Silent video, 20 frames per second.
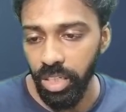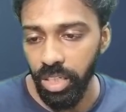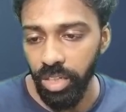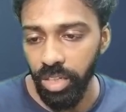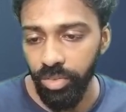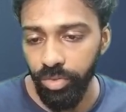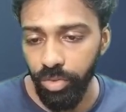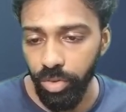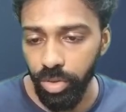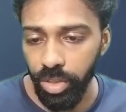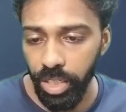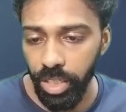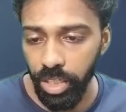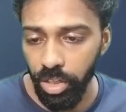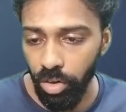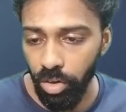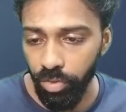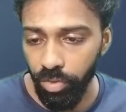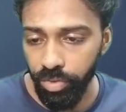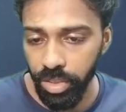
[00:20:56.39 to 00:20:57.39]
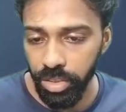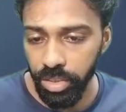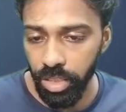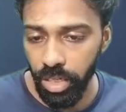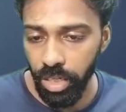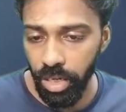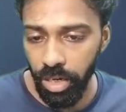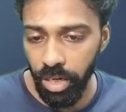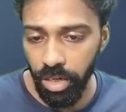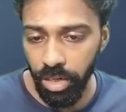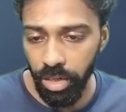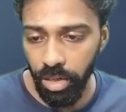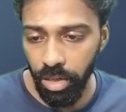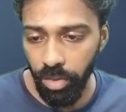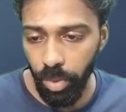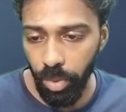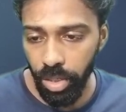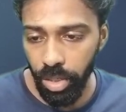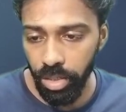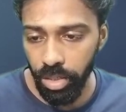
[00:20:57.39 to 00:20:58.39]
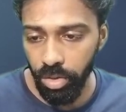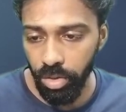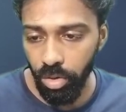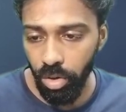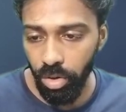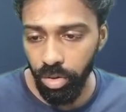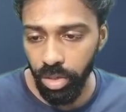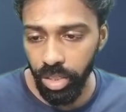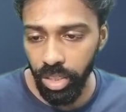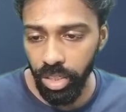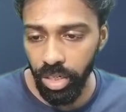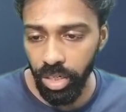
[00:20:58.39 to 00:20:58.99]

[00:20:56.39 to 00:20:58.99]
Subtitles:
4 helicopters and 1 Dornier